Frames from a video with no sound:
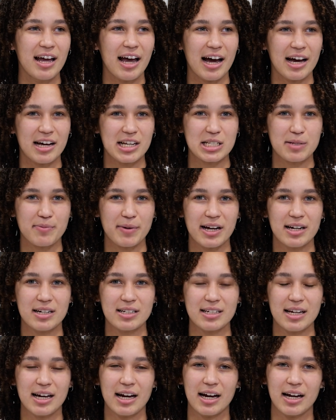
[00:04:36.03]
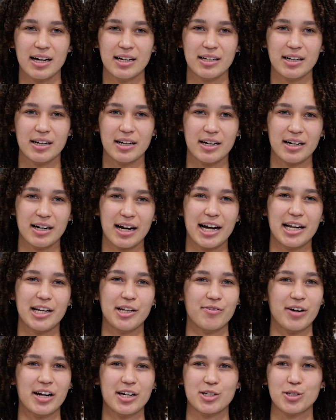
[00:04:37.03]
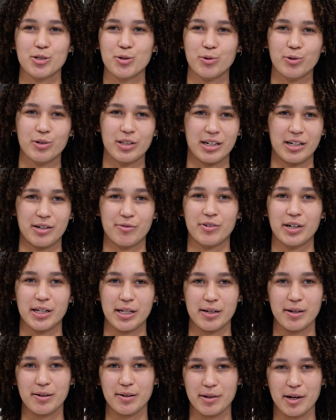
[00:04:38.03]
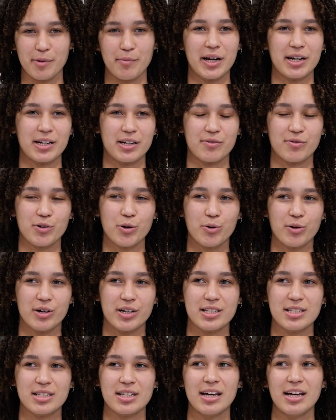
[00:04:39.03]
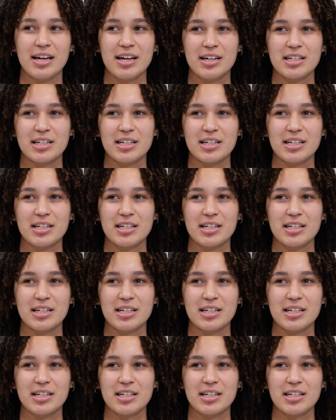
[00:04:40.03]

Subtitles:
aspect at a highly ranked school in a really competitive course